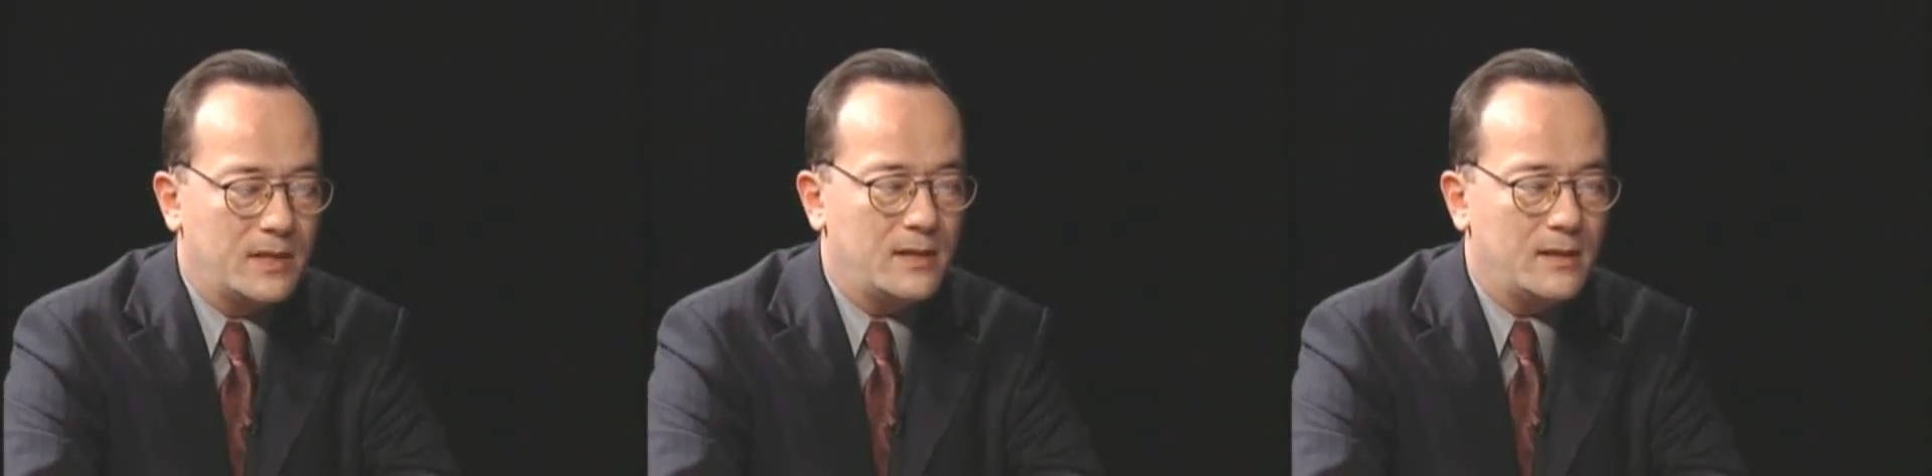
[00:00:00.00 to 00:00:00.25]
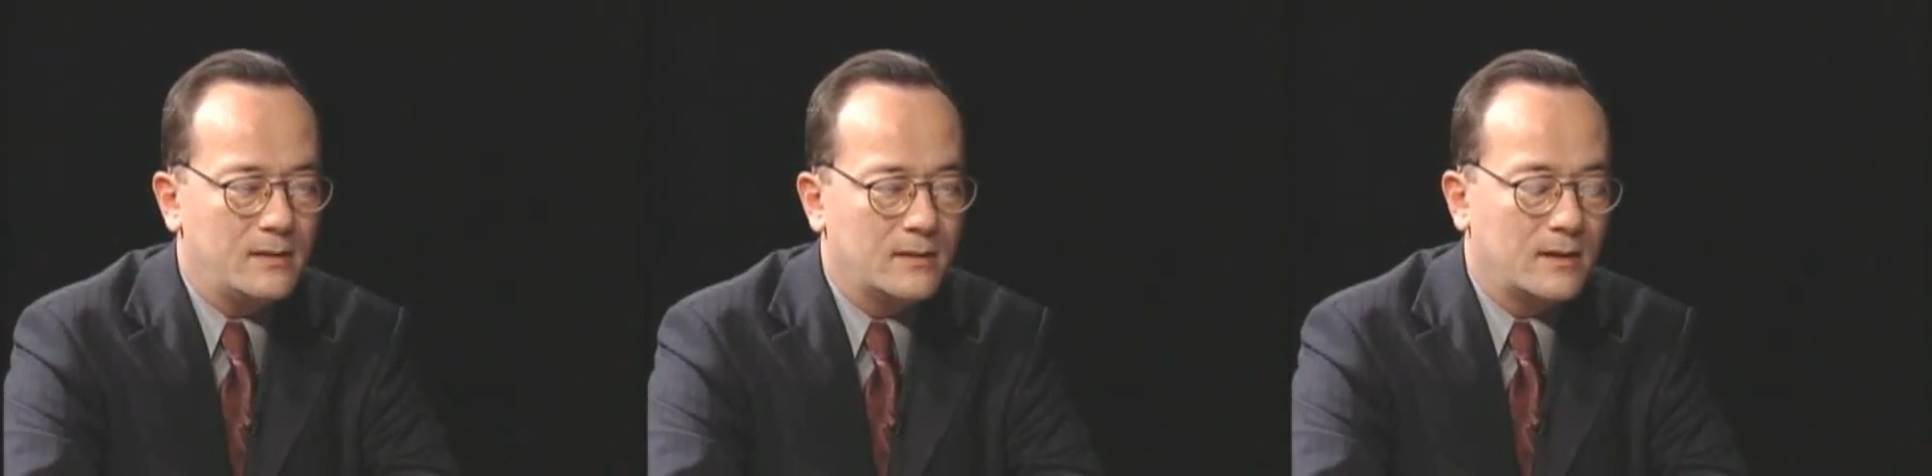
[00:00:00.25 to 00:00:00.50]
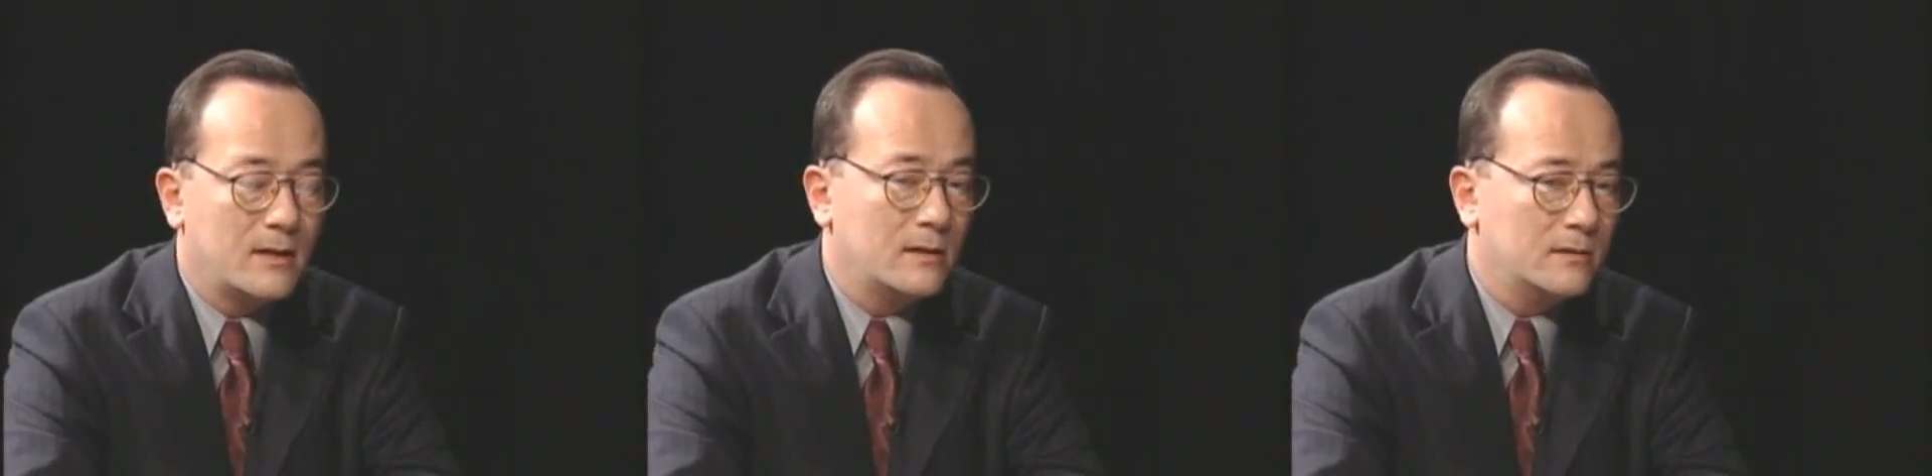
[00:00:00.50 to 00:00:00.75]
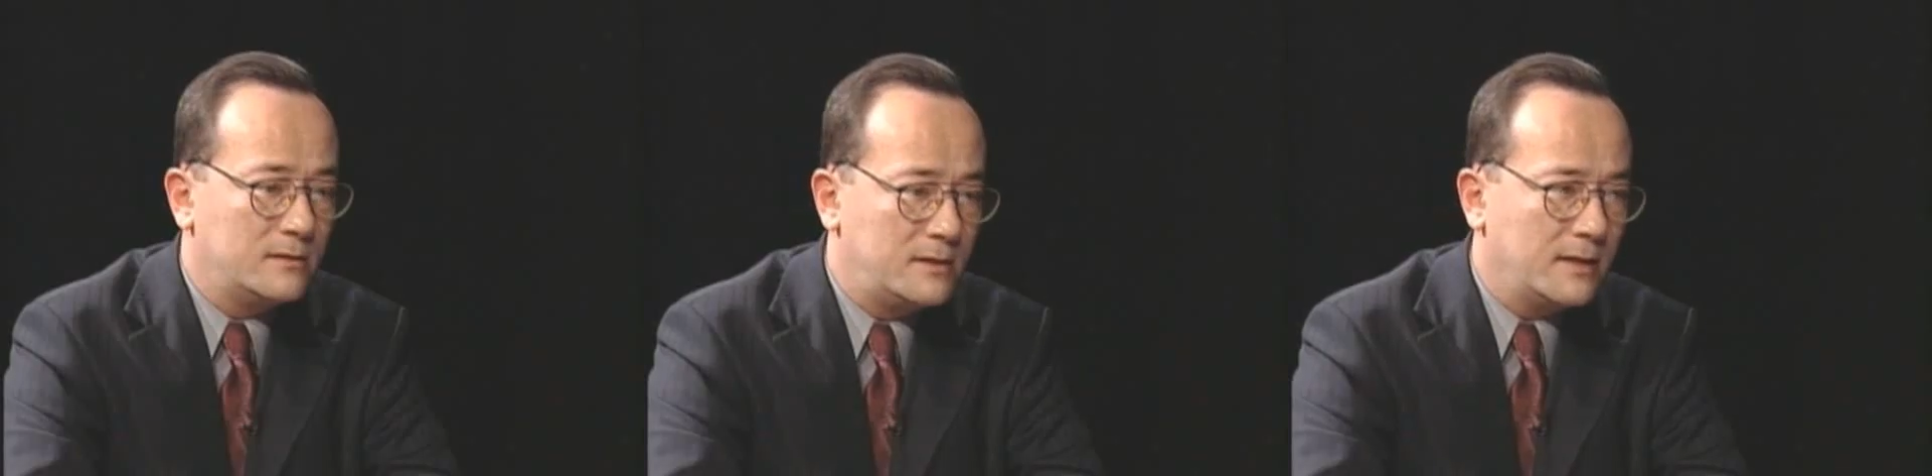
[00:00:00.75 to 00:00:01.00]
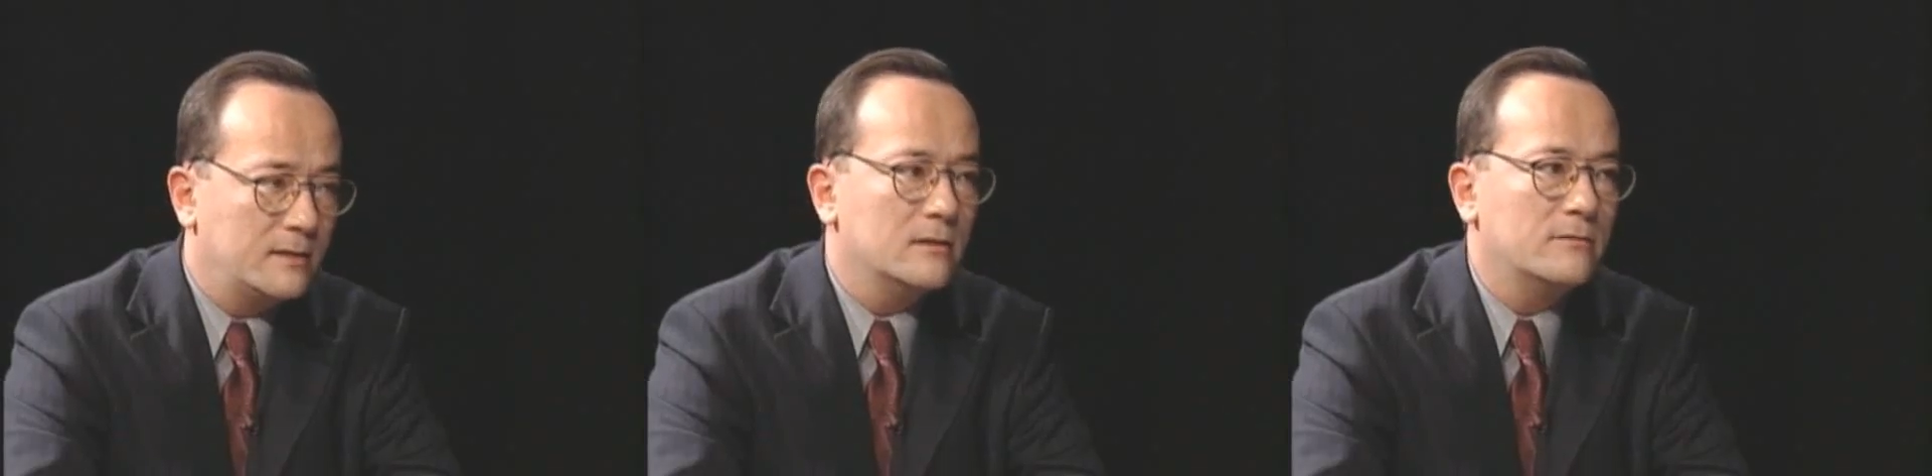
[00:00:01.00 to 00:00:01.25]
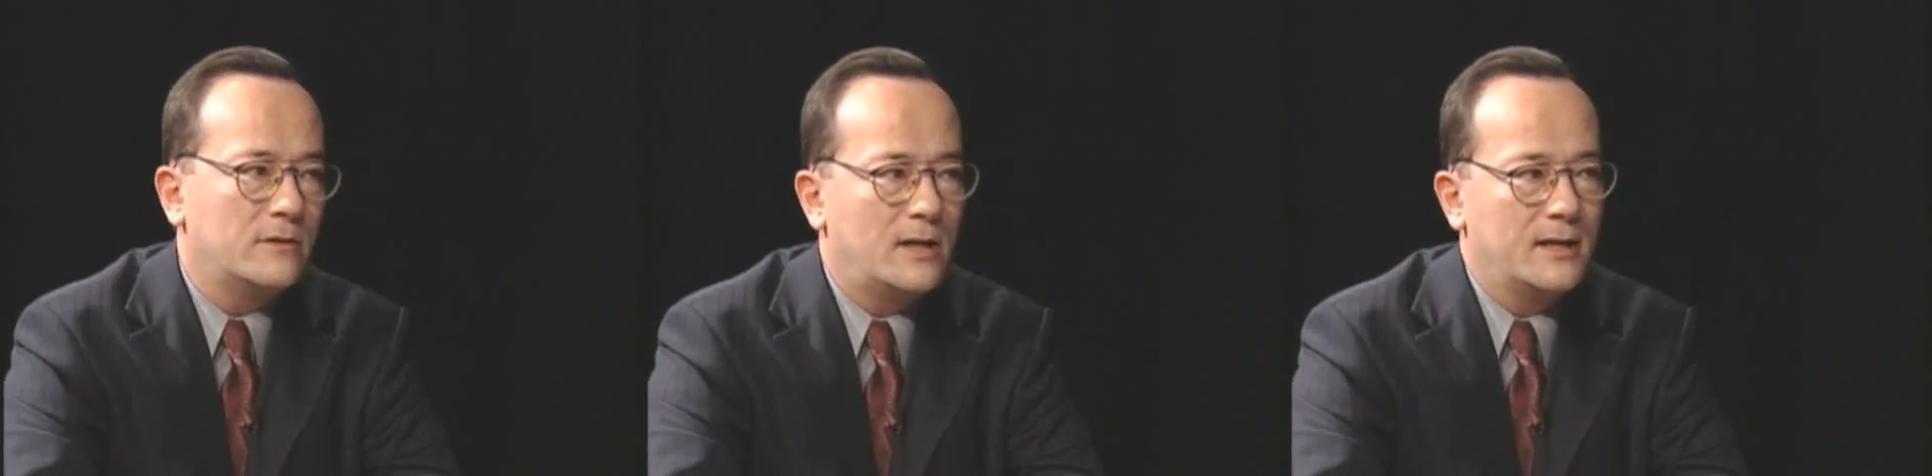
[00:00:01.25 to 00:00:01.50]
be
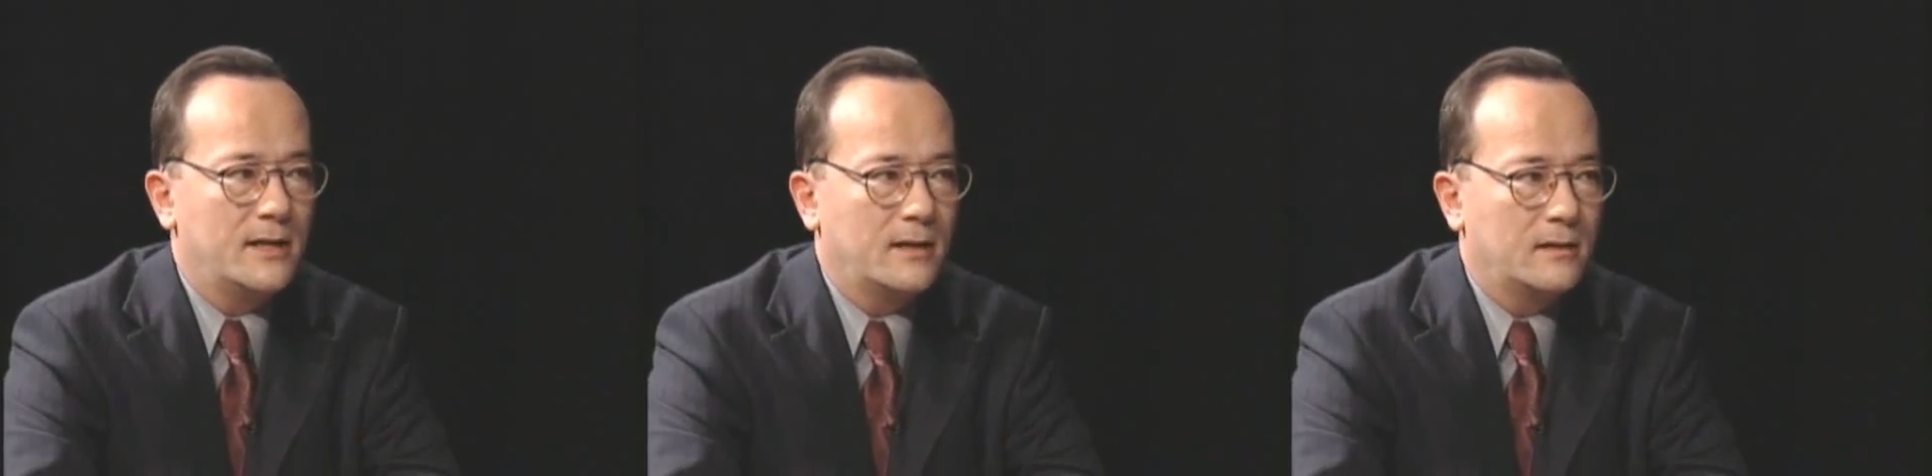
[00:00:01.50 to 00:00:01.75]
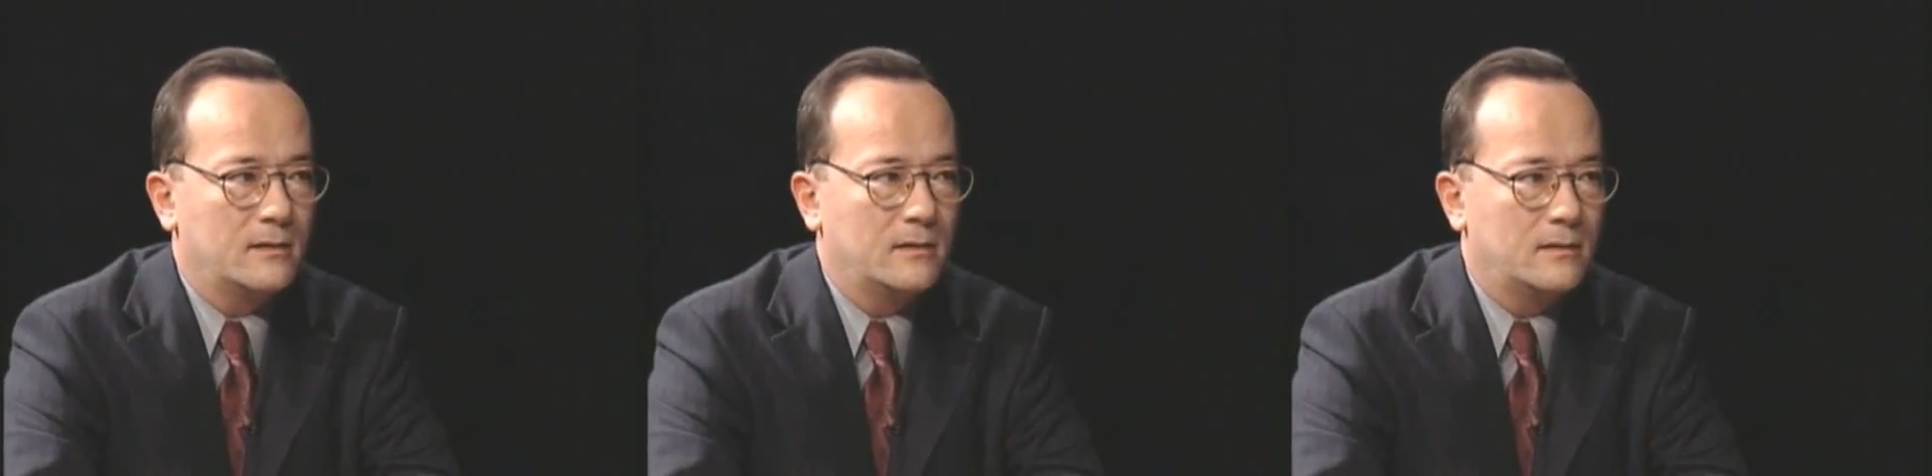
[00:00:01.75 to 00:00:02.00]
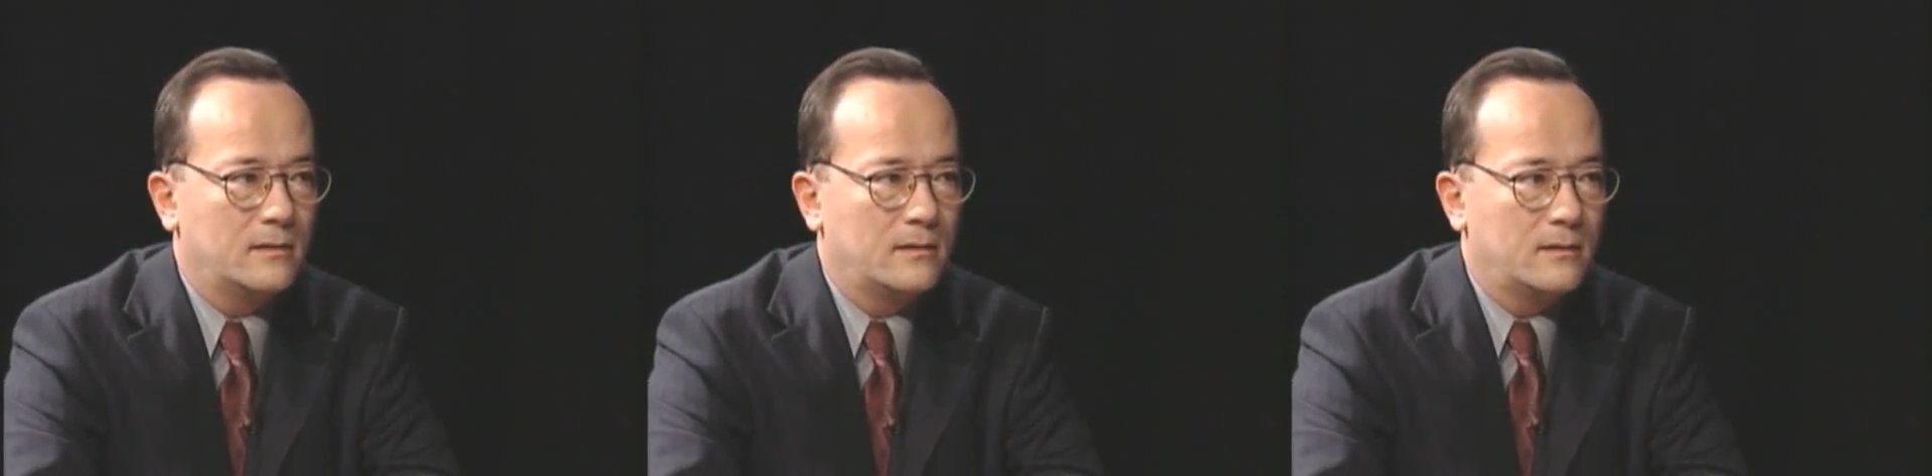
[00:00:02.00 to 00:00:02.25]
dignifying